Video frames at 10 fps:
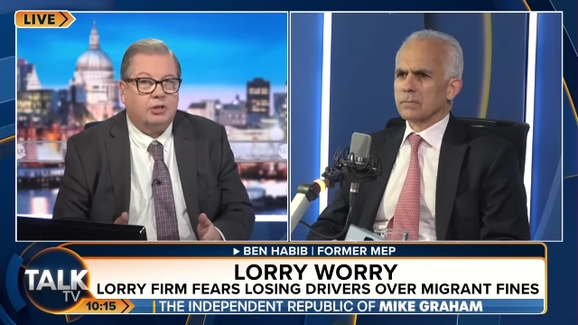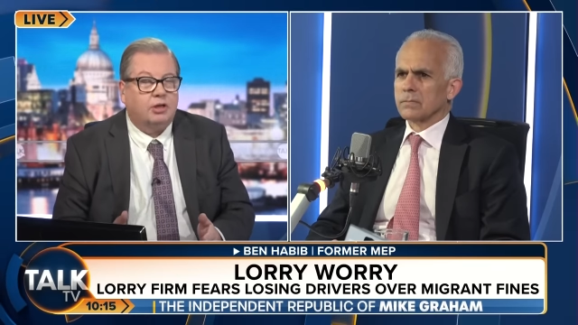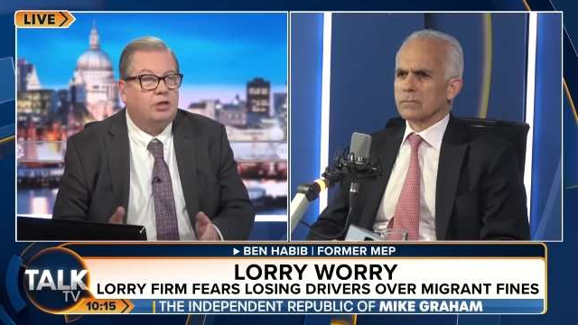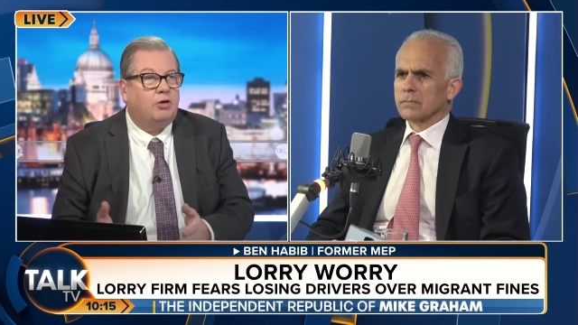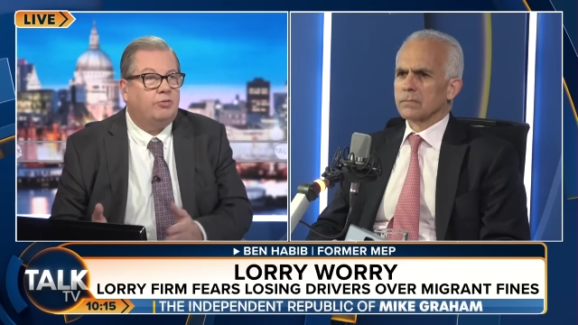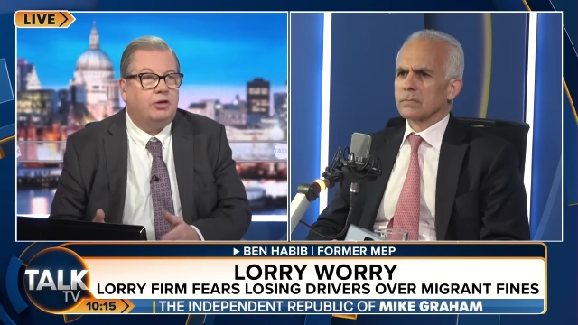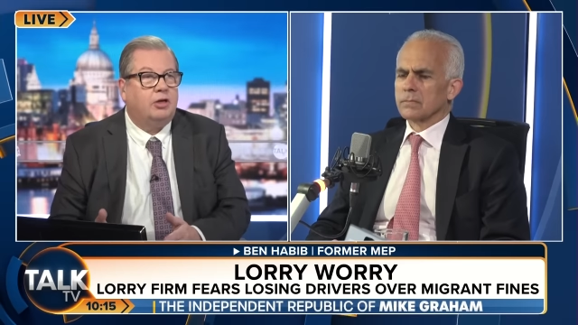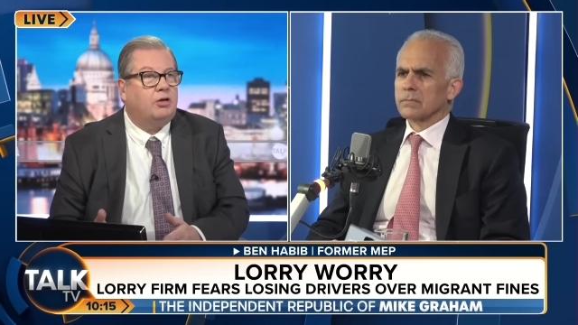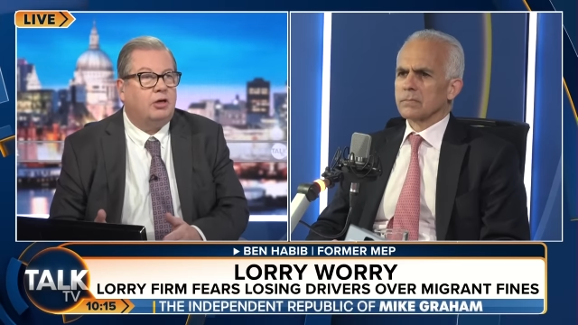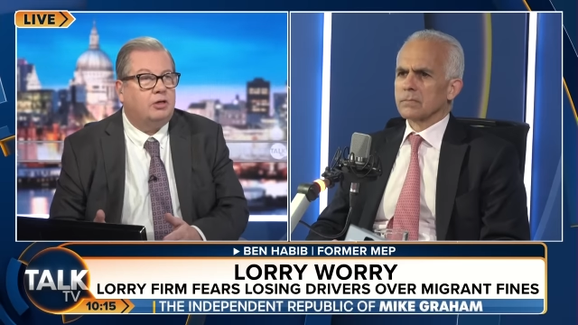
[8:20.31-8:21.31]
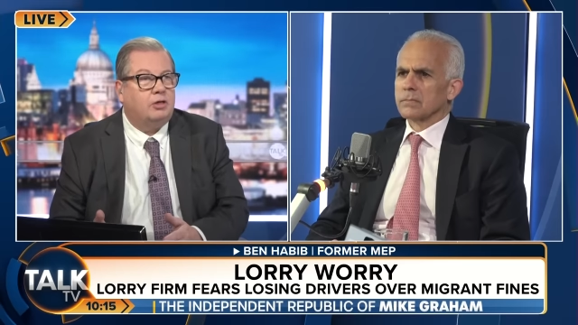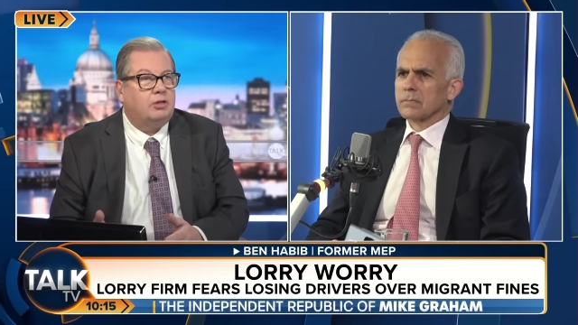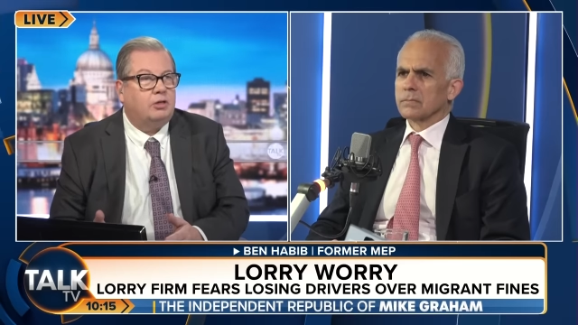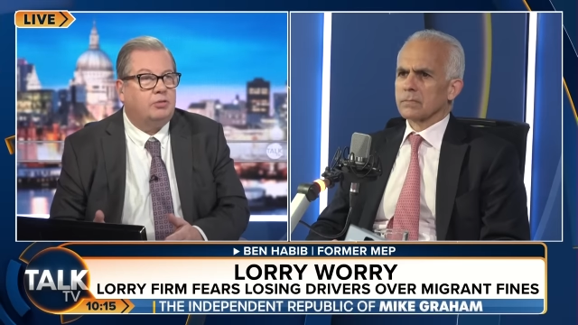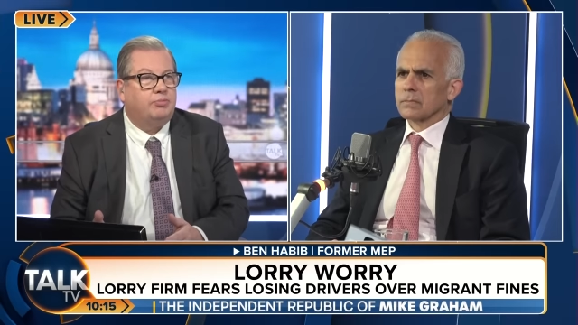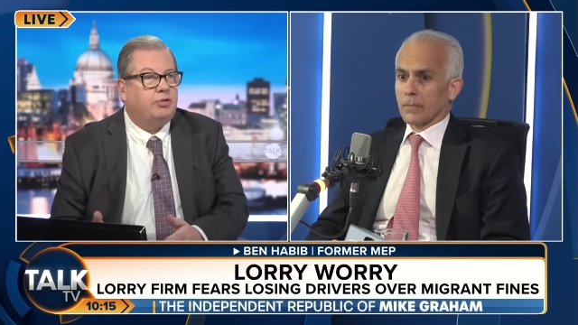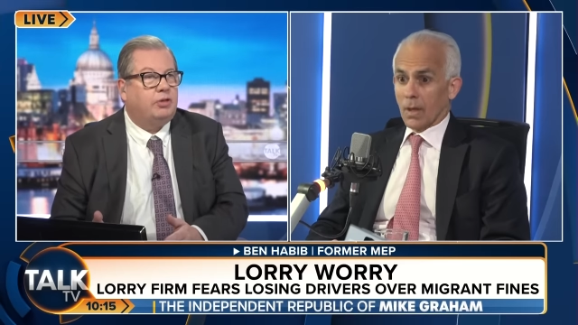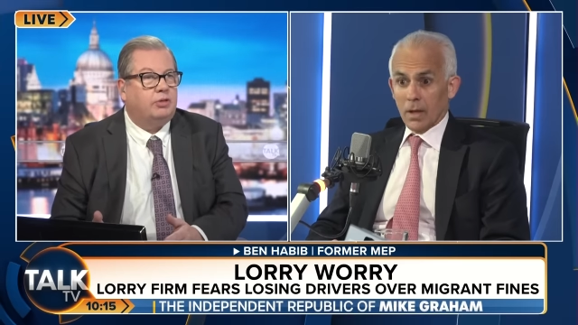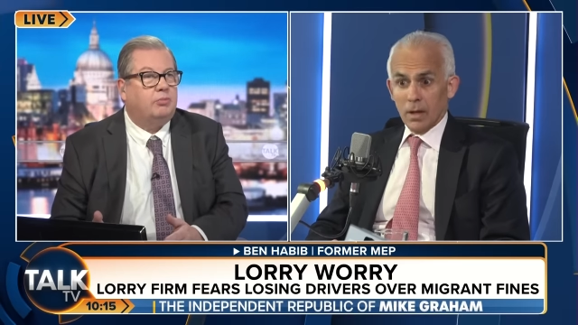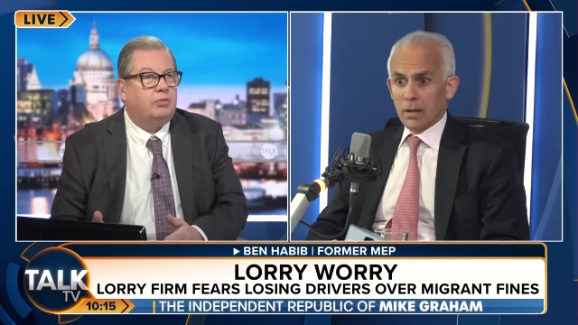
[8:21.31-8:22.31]
Speaker 1: and the RNLI, who are
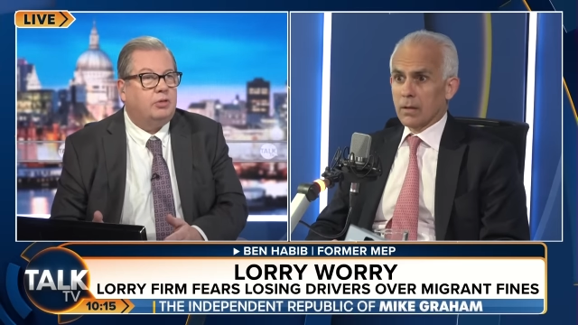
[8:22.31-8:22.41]
bringing them